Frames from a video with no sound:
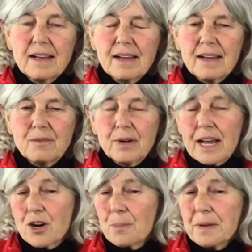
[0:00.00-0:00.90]
And when
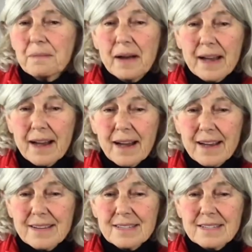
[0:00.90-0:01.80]
I opened my
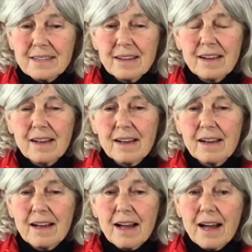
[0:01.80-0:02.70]
eyes,
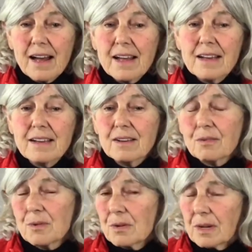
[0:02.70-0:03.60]
I
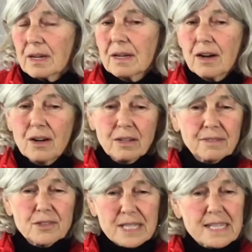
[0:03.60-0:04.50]
wrote all
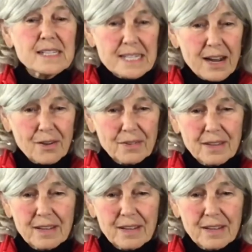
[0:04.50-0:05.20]
of those things down that